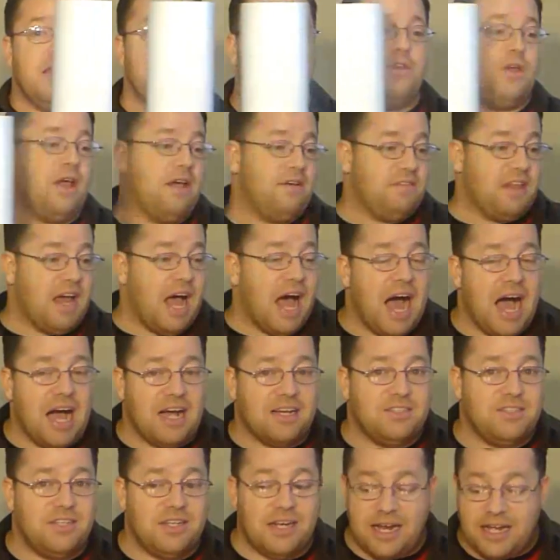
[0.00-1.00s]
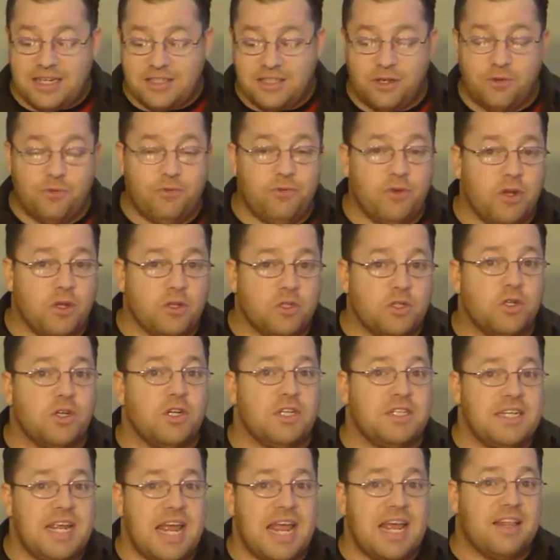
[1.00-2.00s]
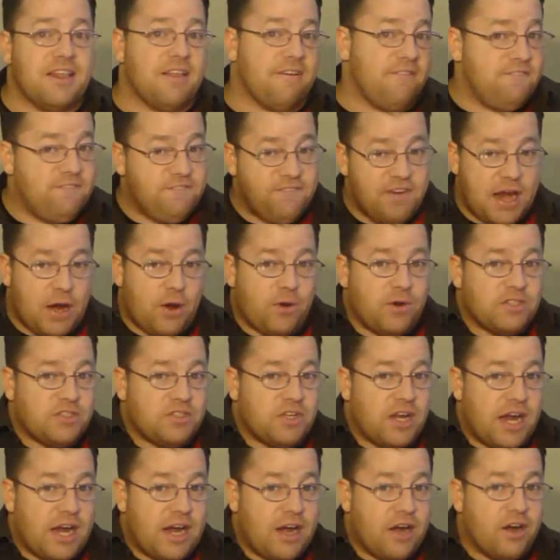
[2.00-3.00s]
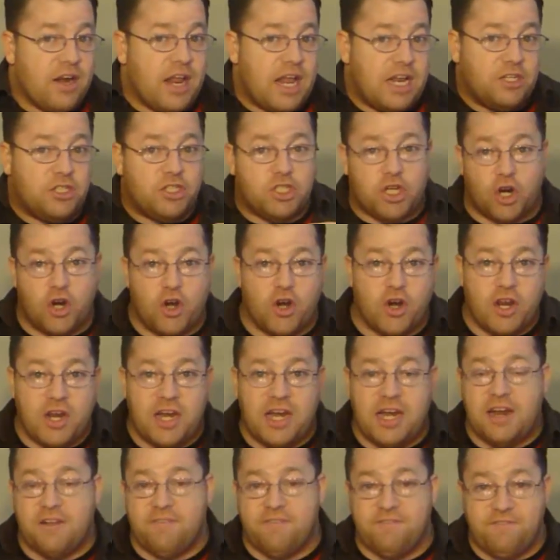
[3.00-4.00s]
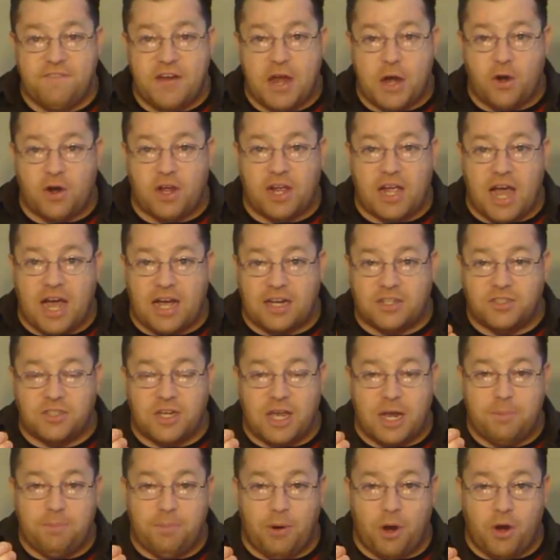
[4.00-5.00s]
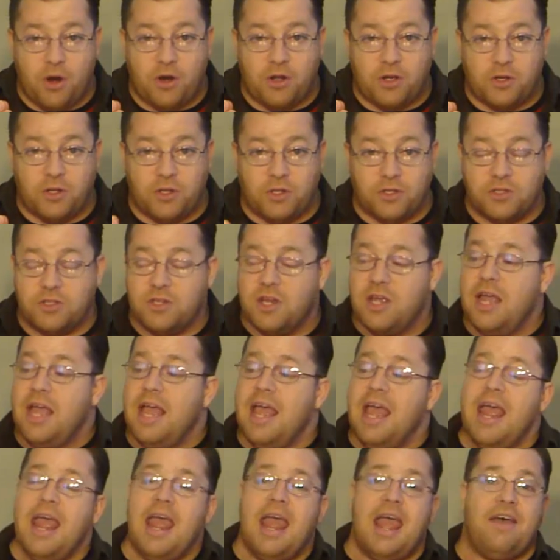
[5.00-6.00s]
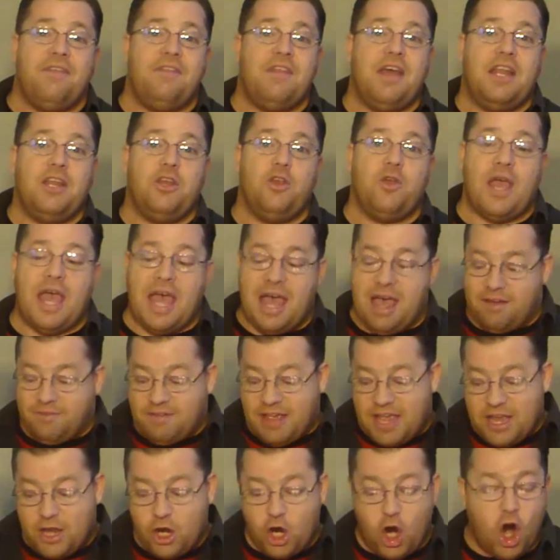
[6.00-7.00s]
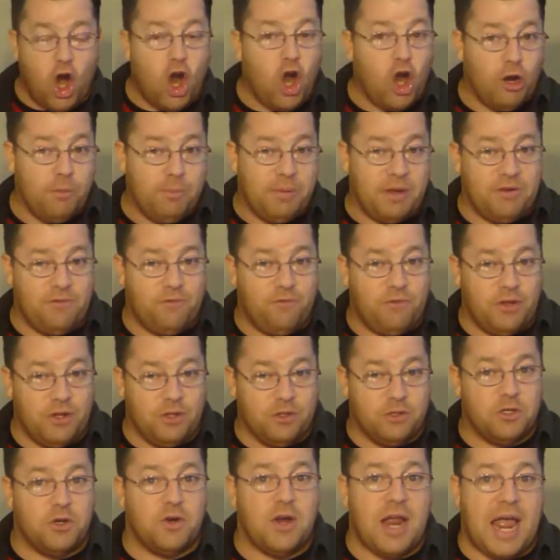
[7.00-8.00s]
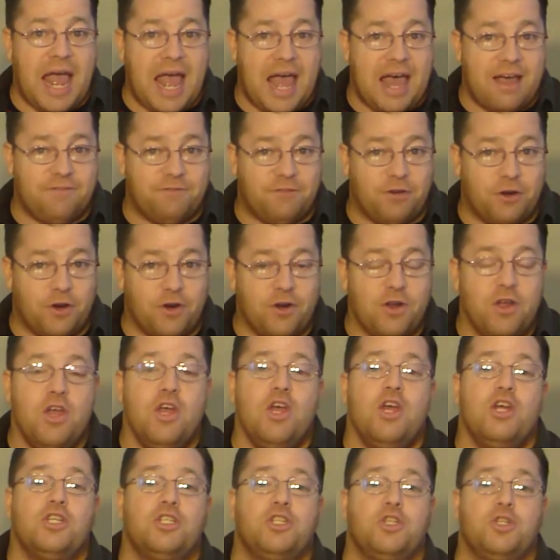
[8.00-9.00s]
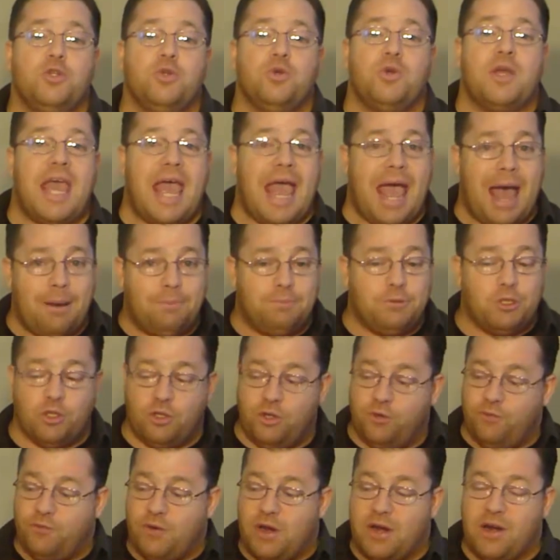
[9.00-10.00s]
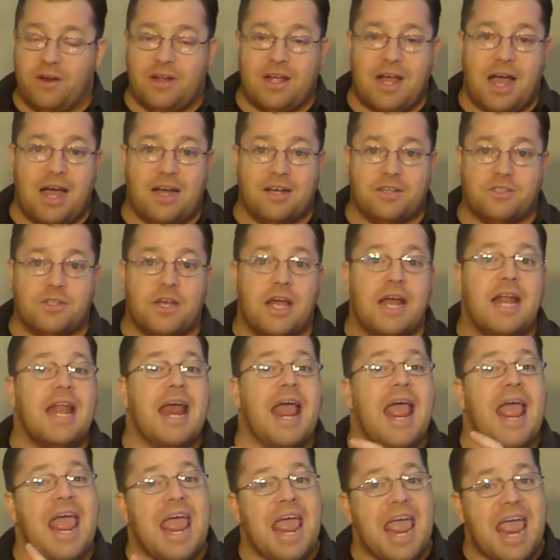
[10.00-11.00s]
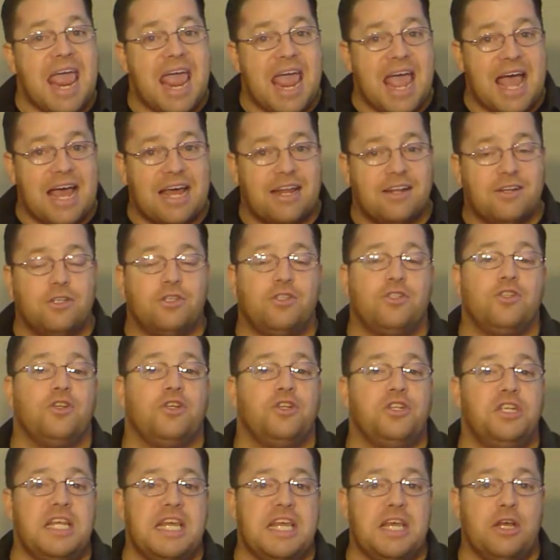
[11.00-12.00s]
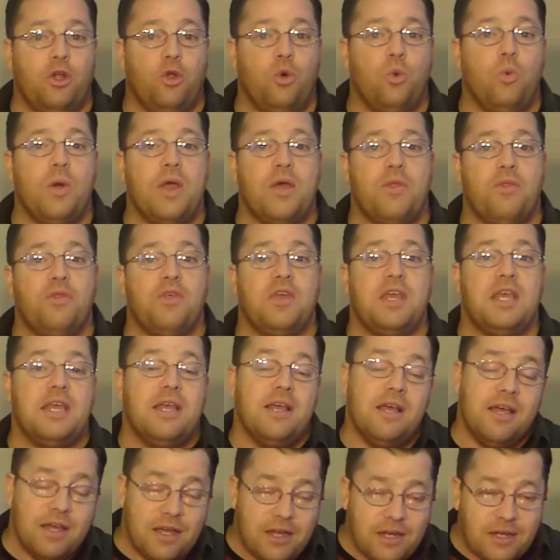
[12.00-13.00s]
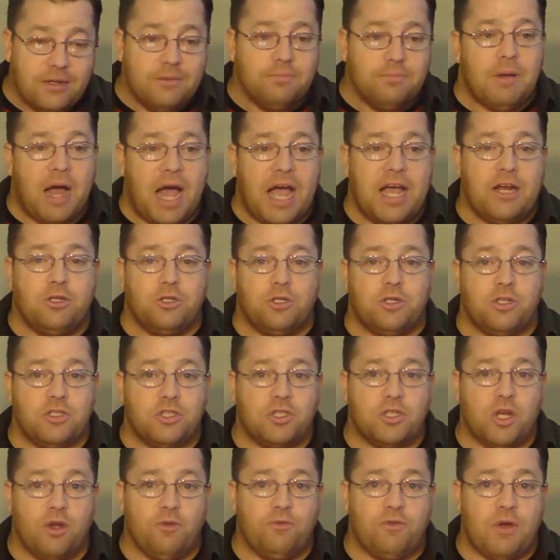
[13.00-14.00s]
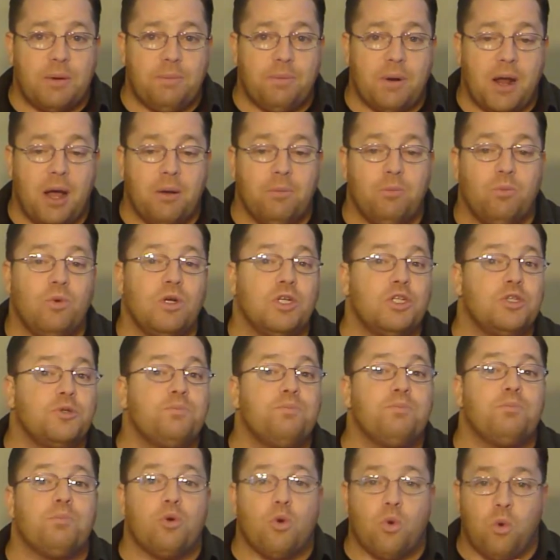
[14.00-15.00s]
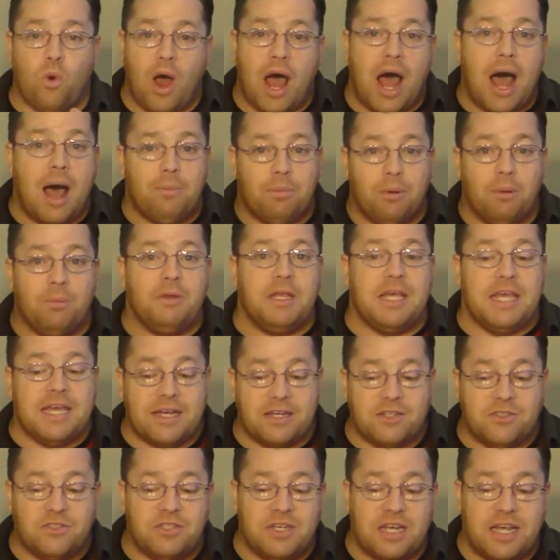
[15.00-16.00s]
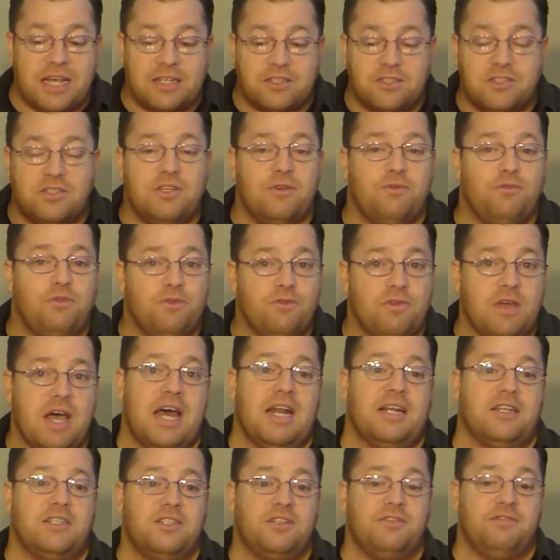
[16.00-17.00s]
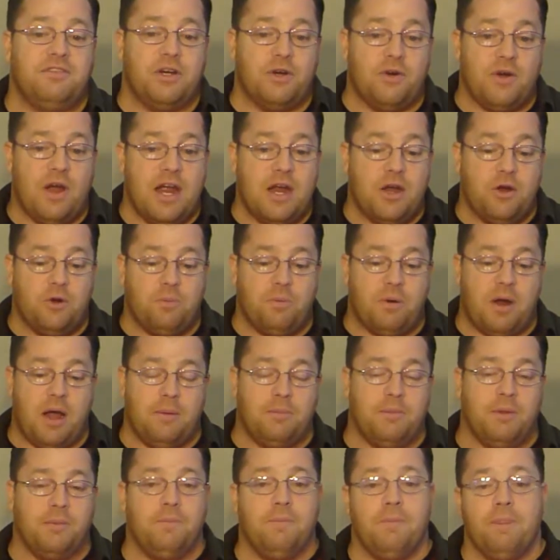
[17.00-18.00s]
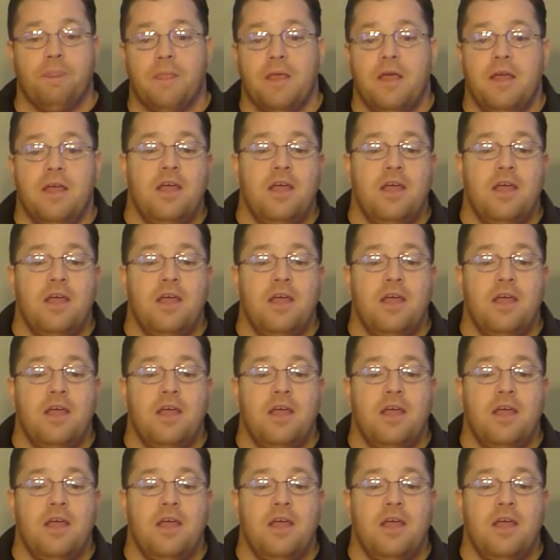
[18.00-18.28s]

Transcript: Then you have the oxidizing filter to take the ferrous iron and turn it into ferric oxide particles and then you have a carbon filter after to capture the ferric oxide and to deal with the hydrogen sulfide problem, which probably exists if you've got a severe iron problem.